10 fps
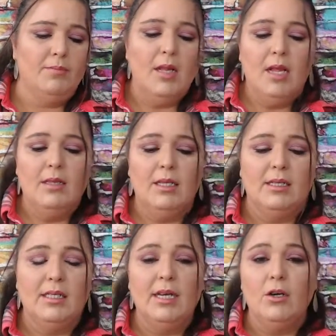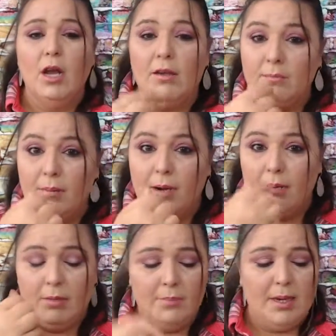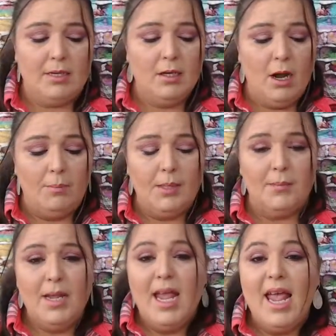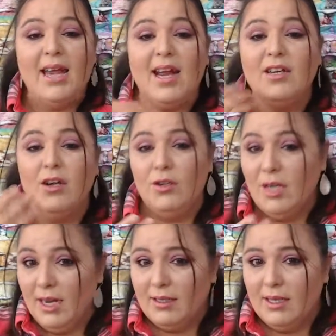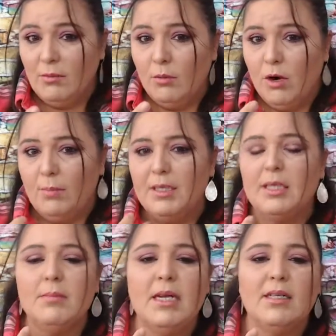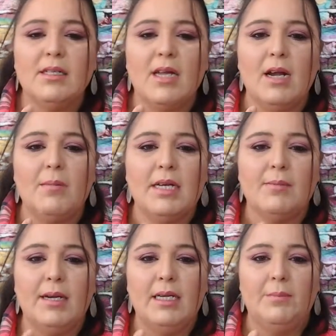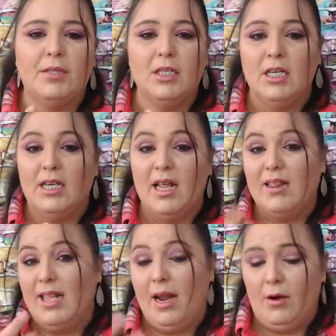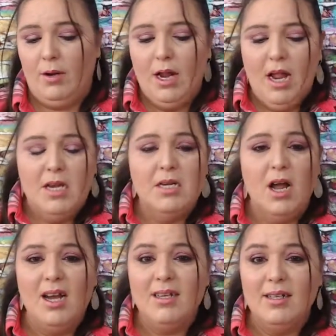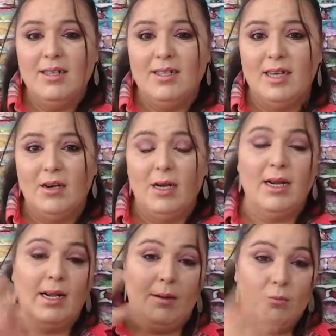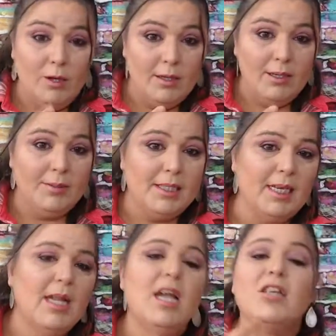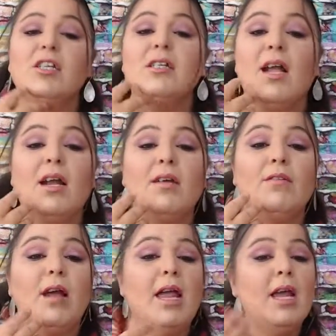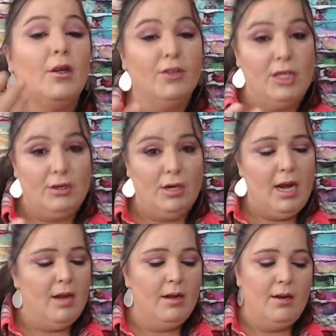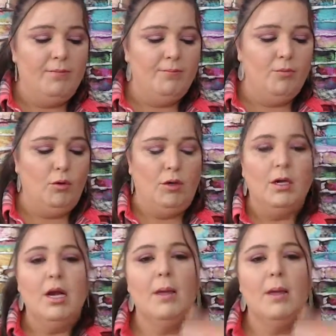the center of my bottom lip and top lip. And I know you can't see it real well, but to me it just kind of makes my lips look there. Not necessarily like I'm wearing lipstick, just kind of healthier and fuller. But